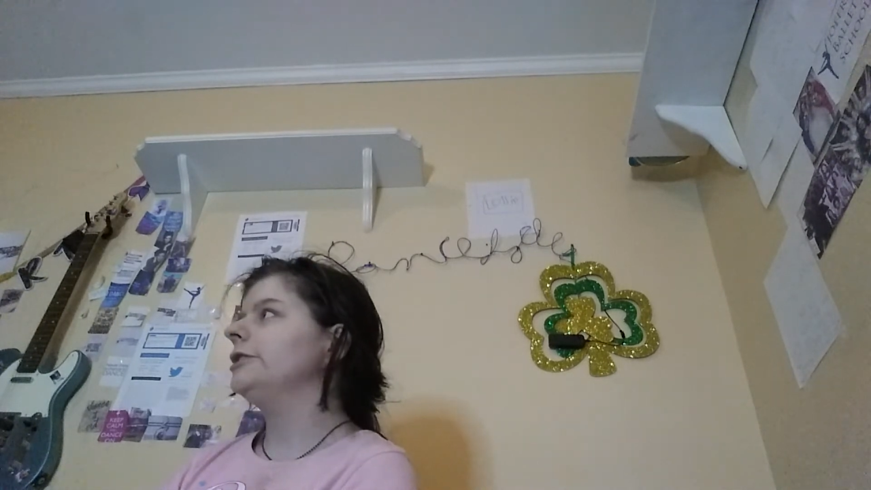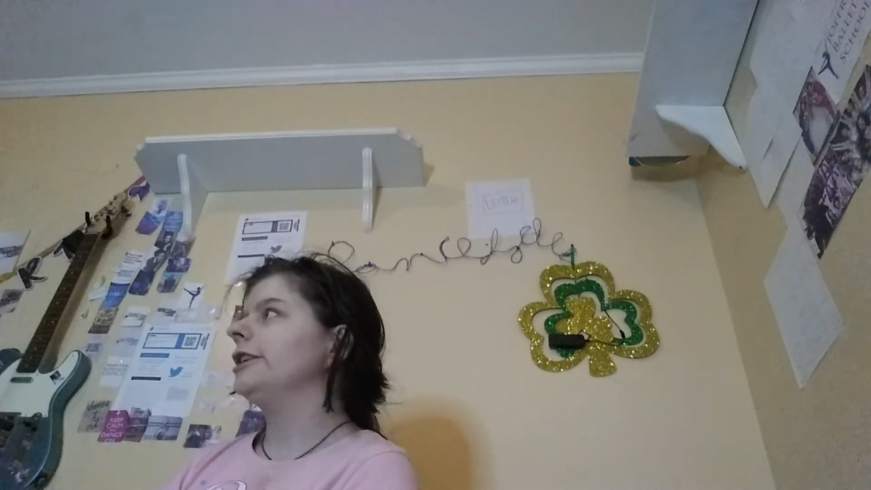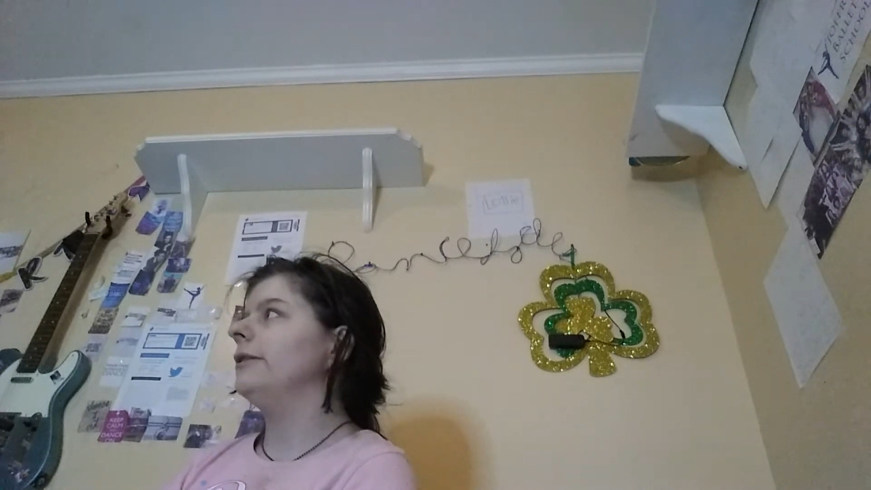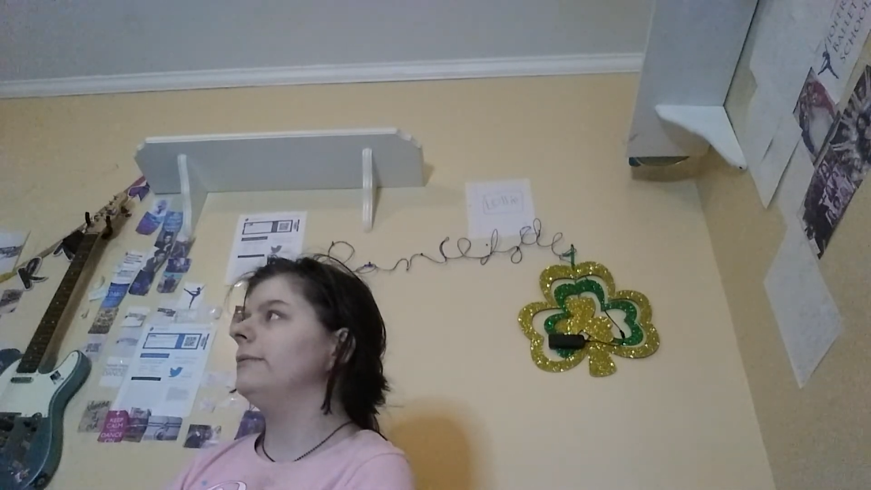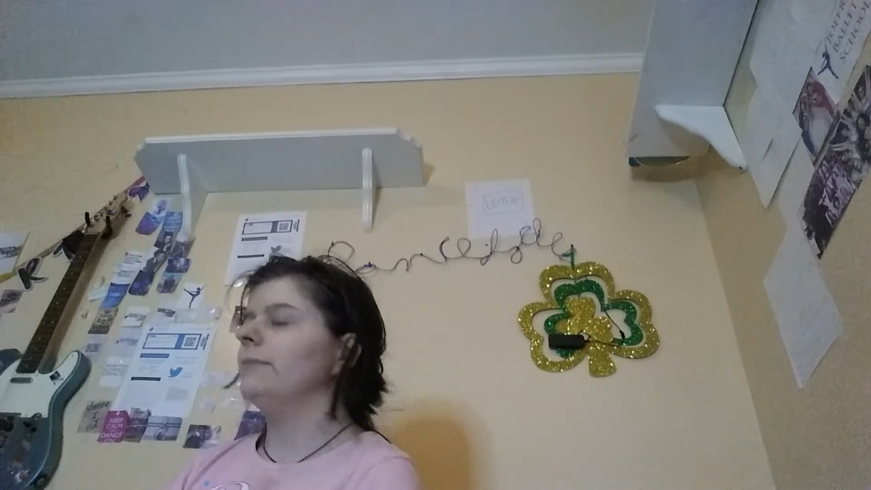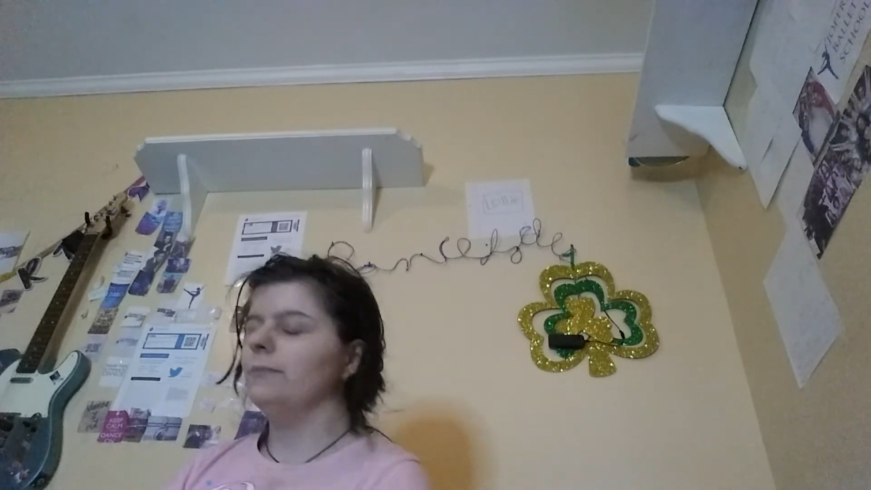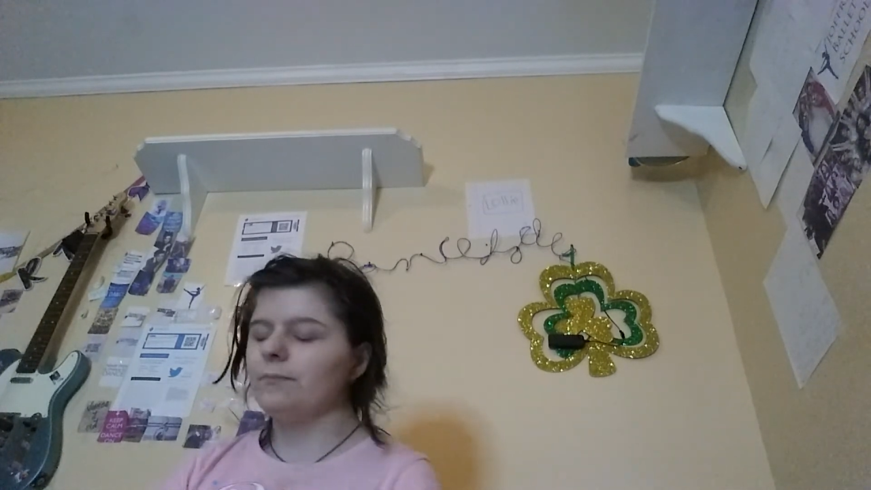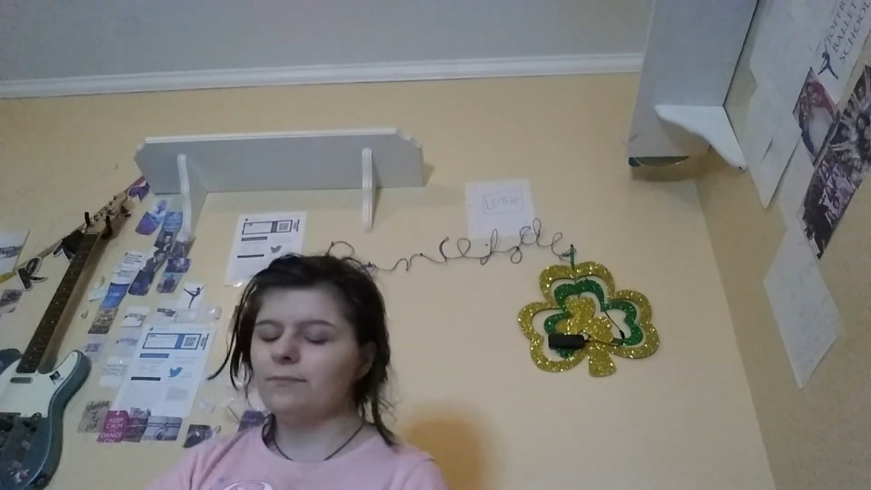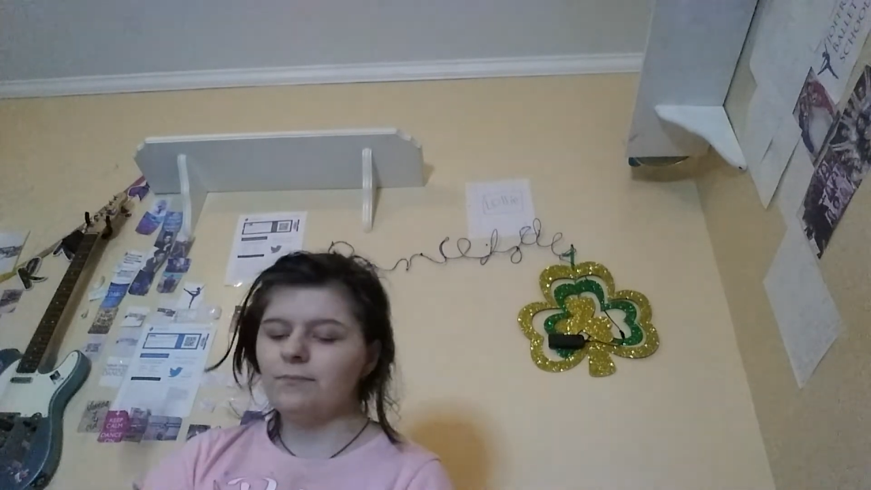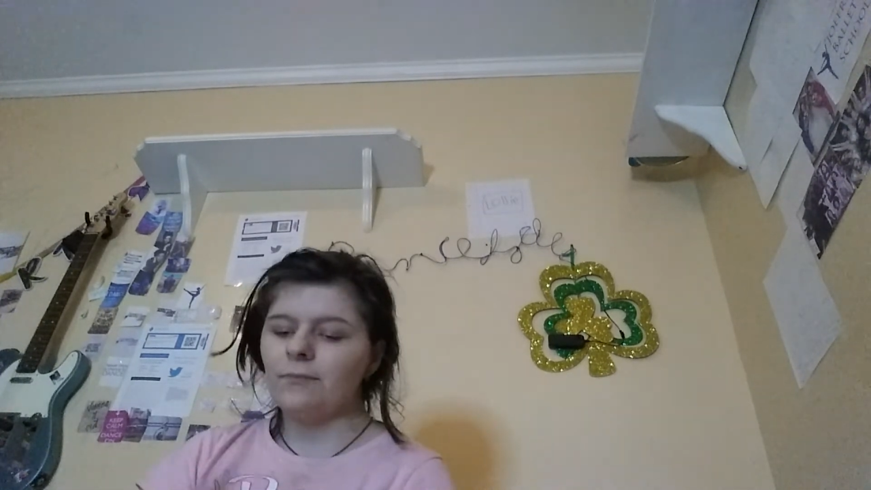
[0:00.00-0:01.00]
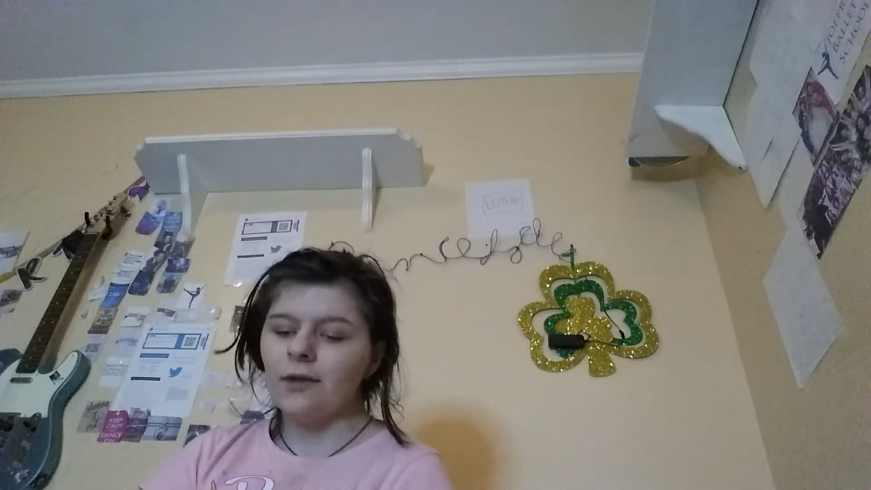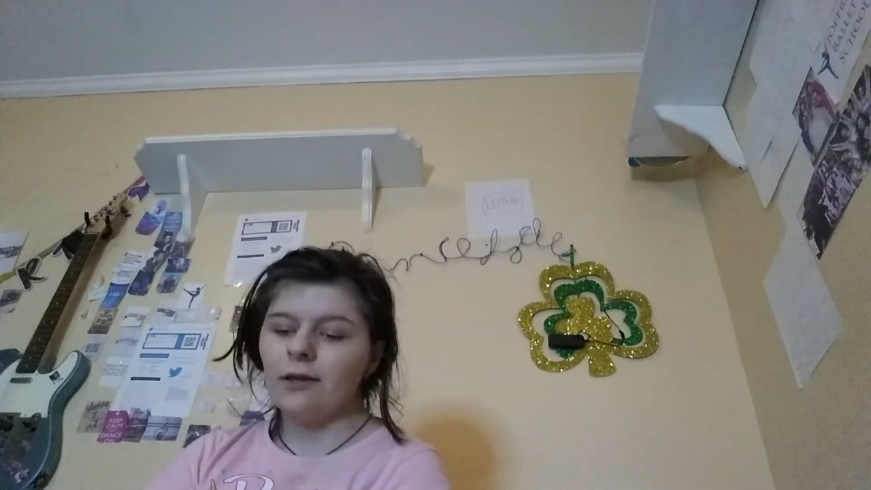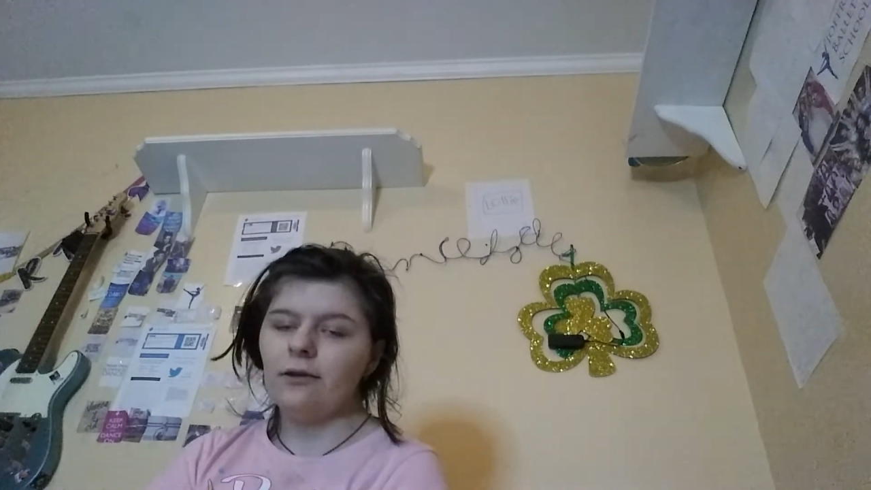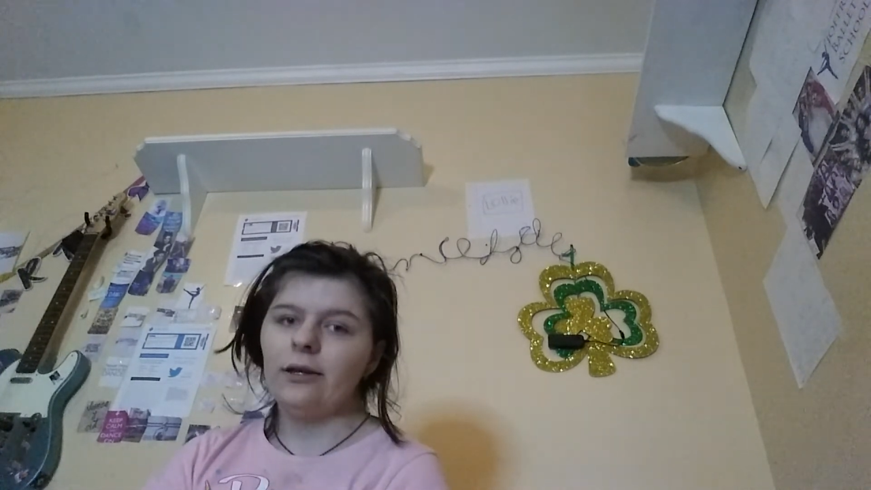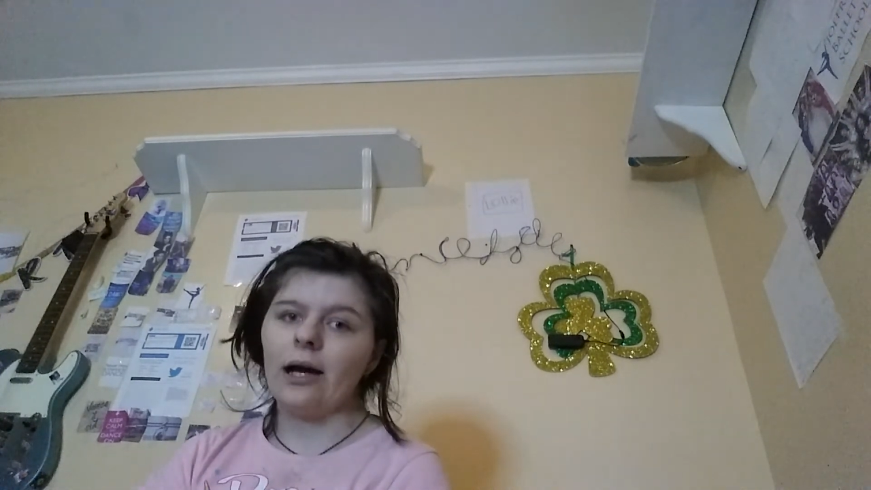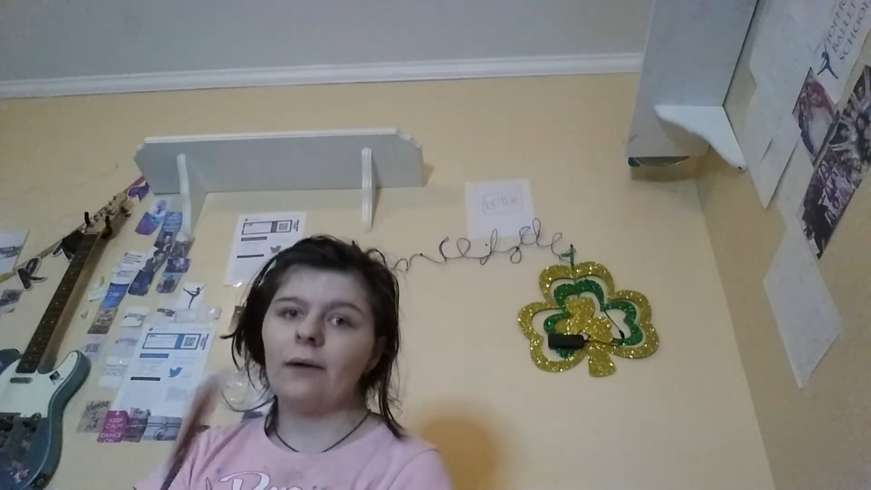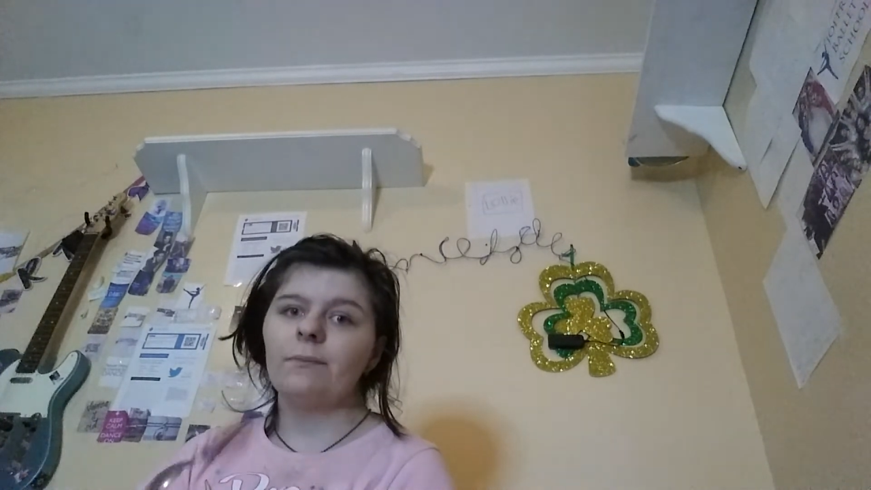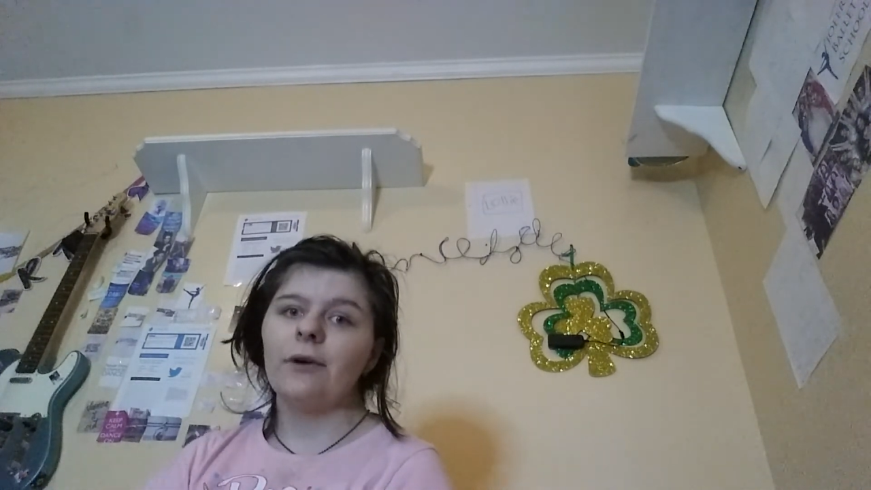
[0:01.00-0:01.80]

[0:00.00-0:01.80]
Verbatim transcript: So, yeah,